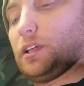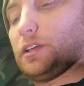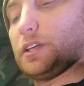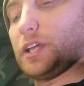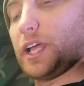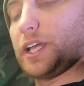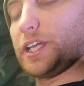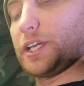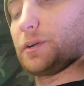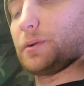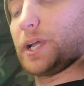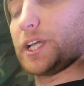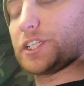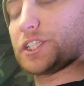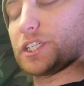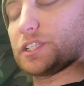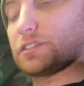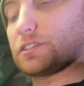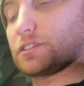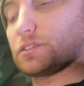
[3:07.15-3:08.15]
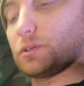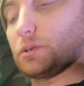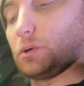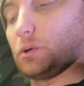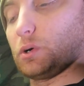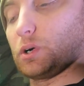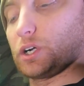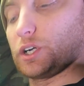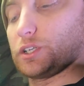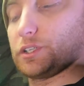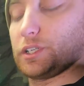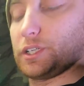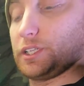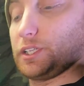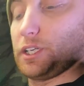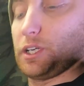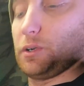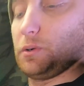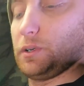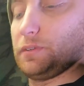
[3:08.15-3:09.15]
night iterations, or
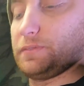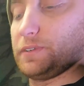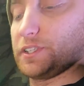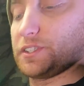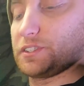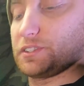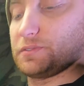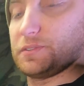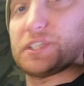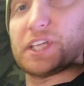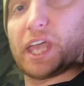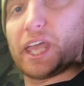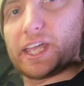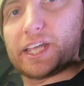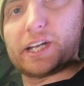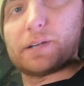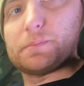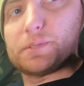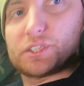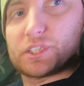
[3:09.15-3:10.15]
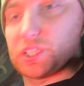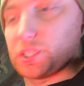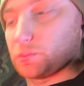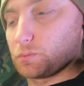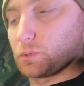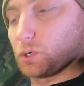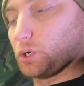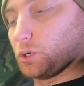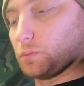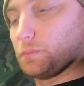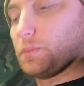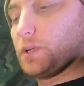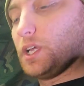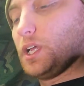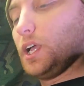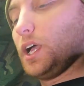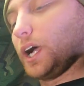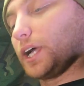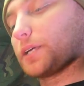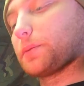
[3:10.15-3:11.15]
if it's day and I'm just in a room,
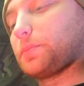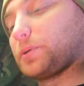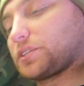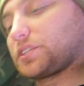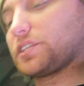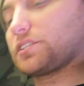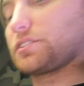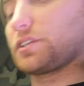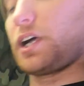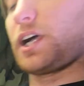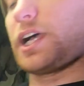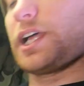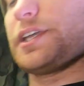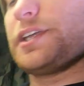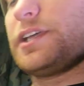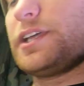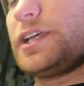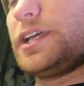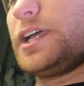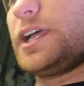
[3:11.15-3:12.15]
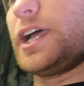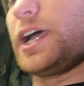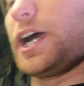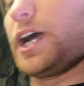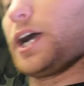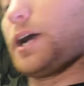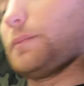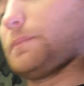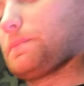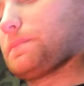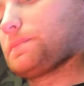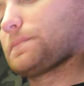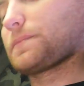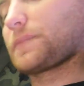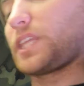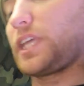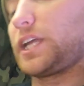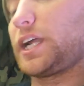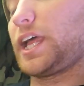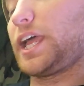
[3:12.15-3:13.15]
I can put this on,
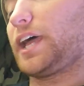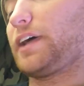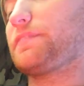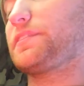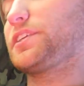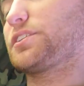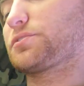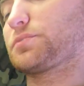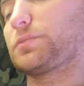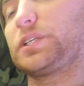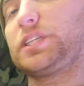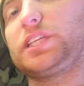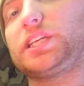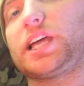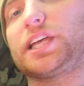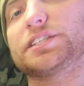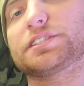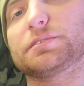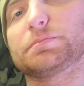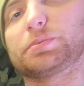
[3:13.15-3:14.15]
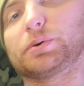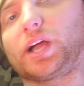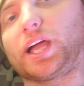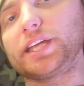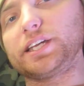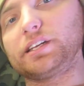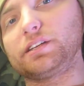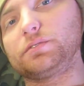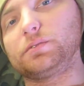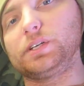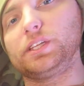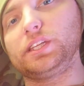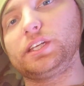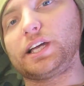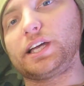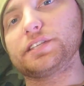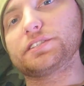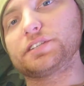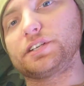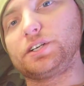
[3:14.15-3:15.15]
and I have this really nice and bright and really
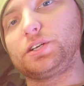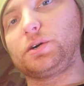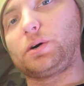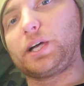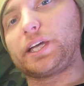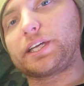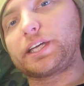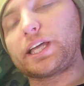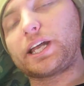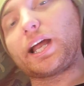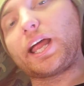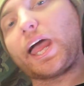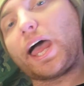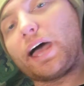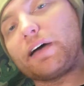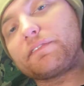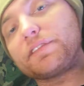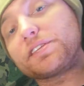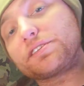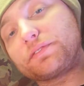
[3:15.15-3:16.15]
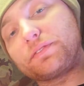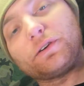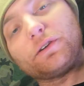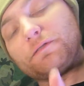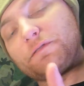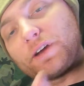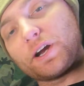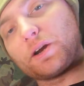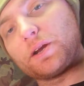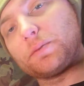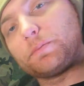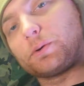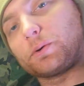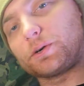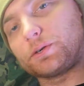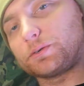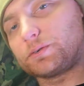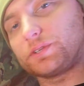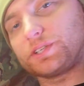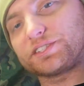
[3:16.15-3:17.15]
nice and annoying, and I have this for a very
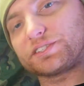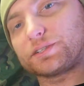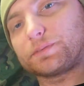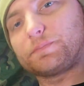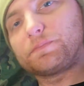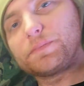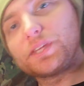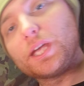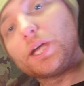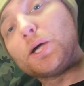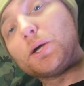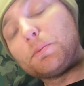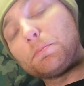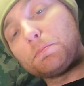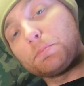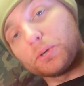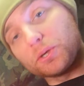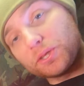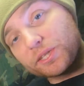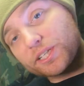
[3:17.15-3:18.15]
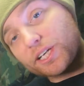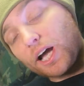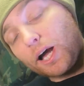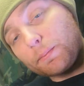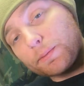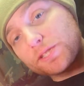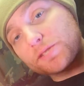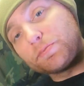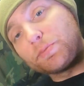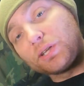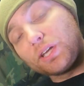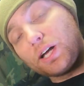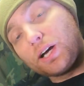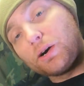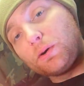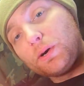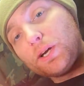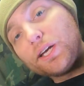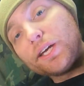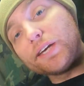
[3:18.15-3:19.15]
important reason. Put in the comments
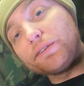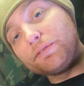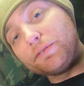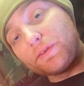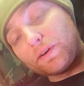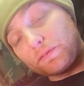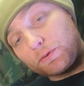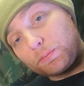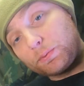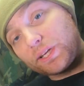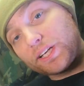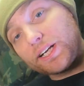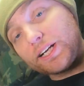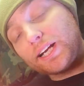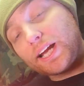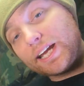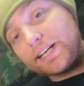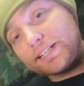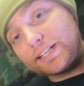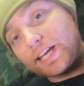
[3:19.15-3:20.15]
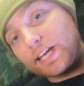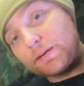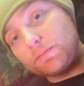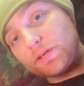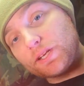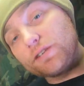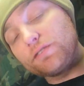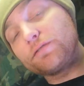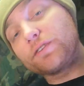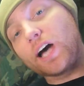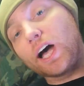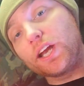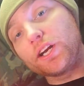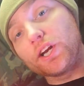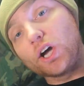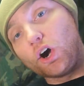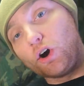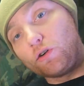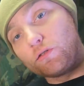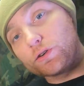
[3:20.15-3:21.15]
below if you've ever played a night game and you've
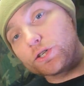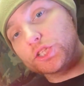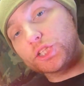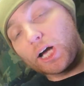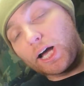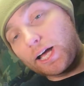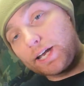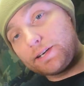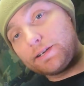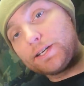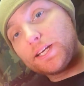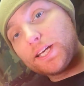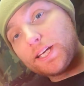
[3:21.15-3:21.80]
gotten overshot.